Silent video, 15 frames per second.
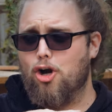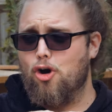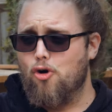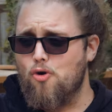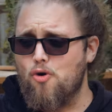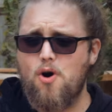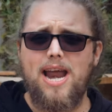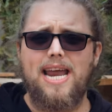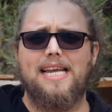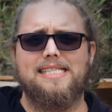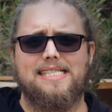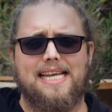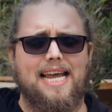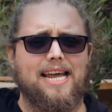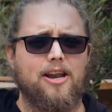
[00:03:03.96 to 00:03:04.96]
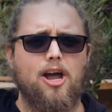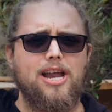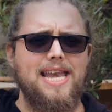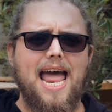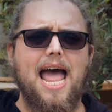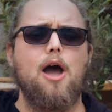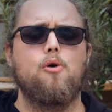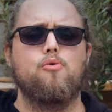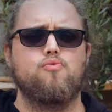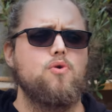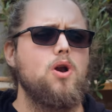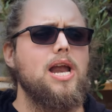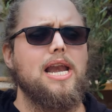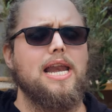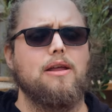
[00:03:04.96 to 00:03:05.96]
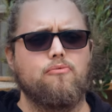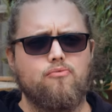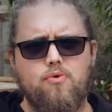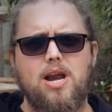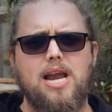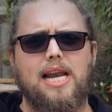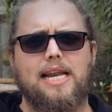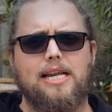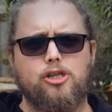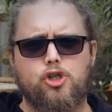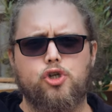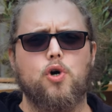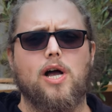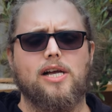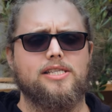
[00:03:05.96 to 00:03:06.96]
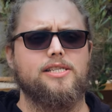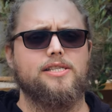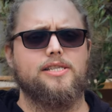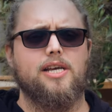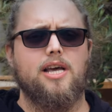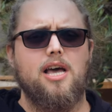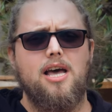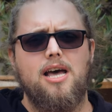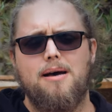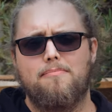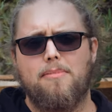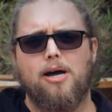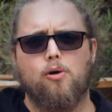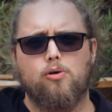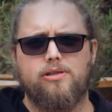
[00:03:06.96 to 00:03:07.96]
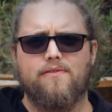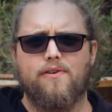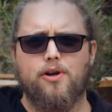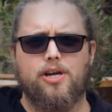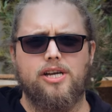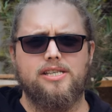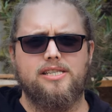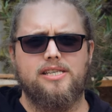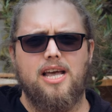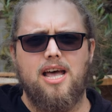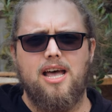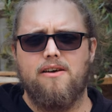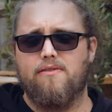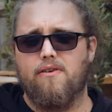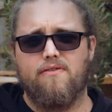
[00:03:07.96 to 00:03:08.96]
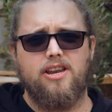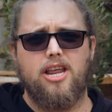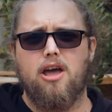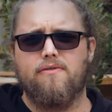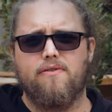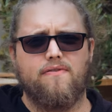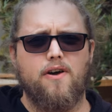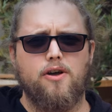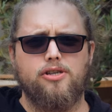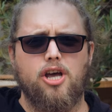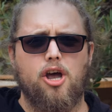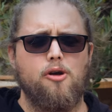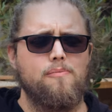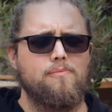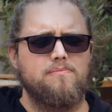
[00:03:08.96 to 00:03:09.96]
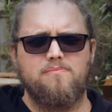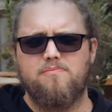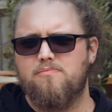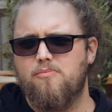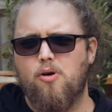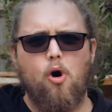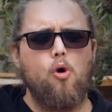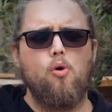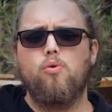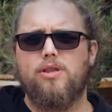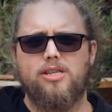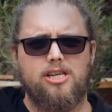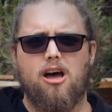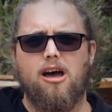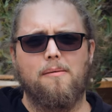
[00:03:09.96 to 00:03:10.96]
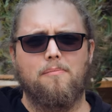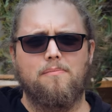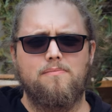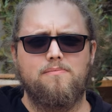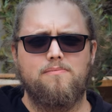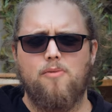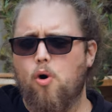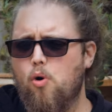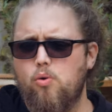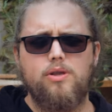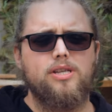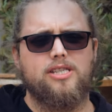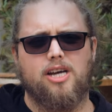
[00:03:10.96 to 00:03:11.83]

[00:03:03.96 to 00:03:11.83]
crazy, and I now really, really trust my autofocus for video, for photo, all the time, all the